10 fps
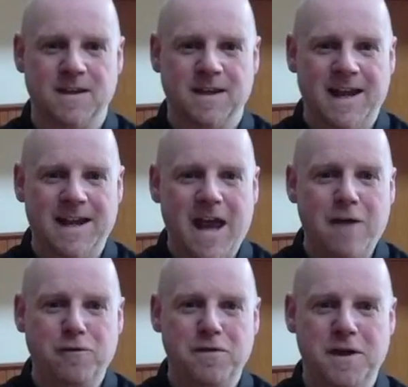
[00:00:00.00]
In
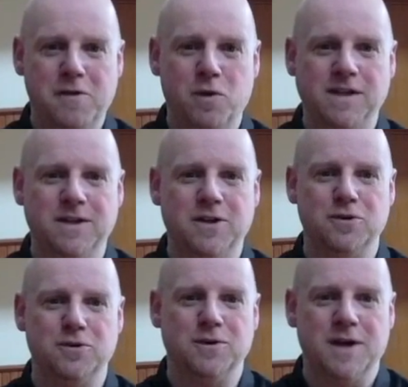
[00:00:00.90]
everything we
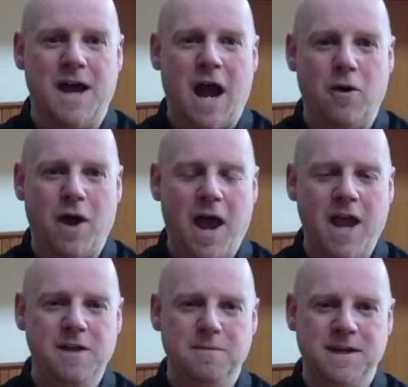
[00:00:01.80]
do, our
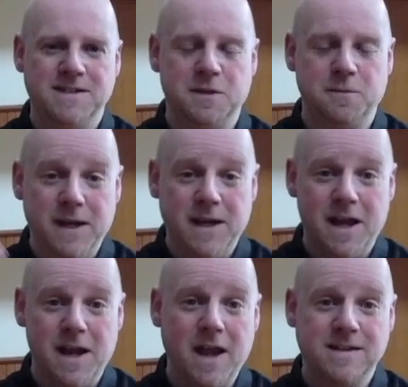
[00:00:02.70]
aim is to be
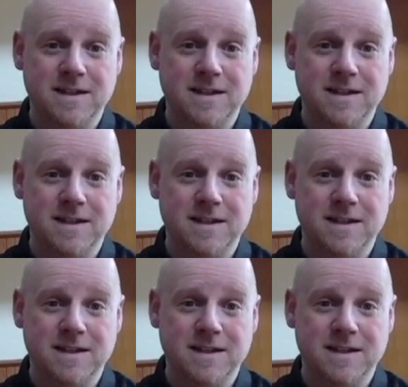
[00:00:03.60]
connected